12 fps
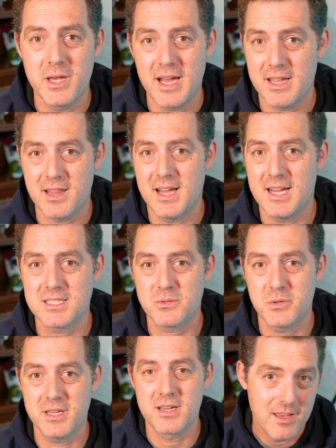we had last
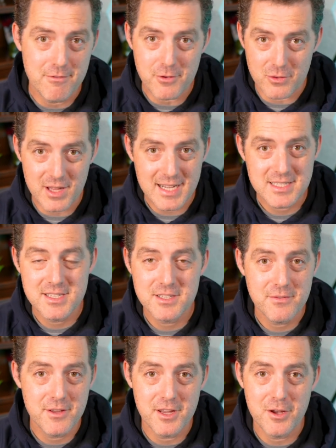week. If you liked
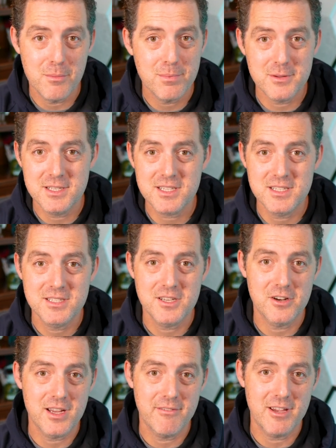this video, please
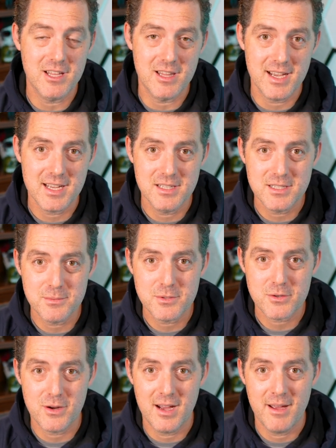consider giving a like and
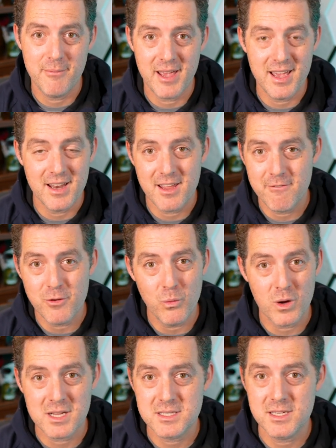subscribe. And if you
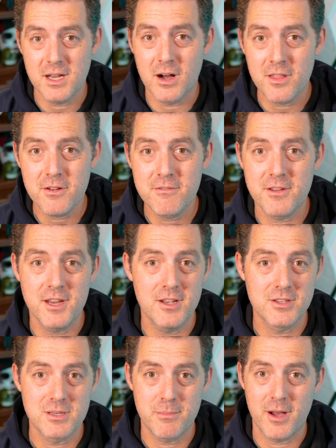wanna see other
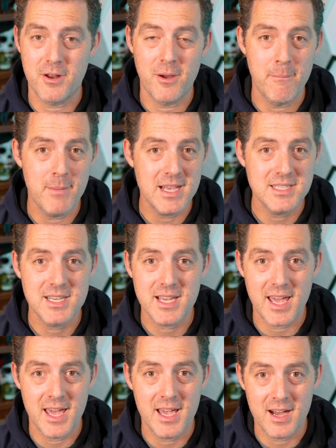videos about amazing
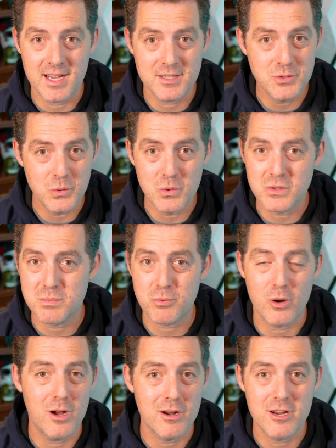A I tools,
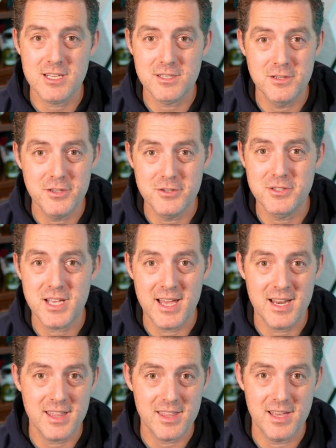progress, news,
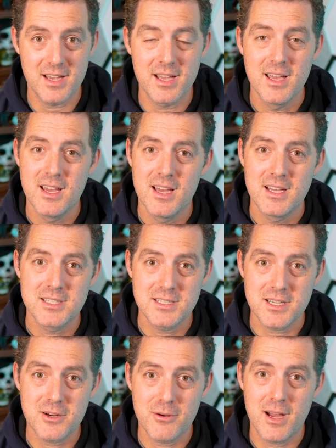anything,
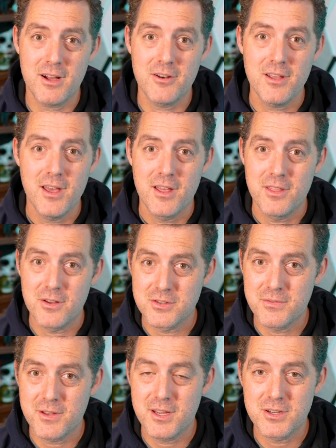stick around.
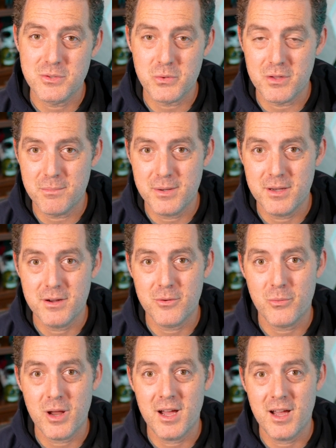Those videos will appear
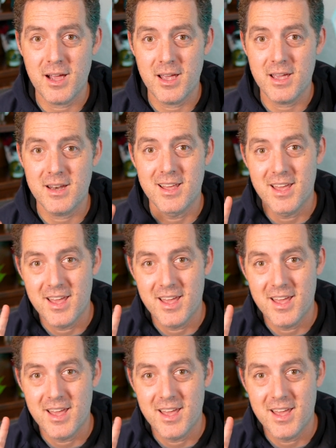right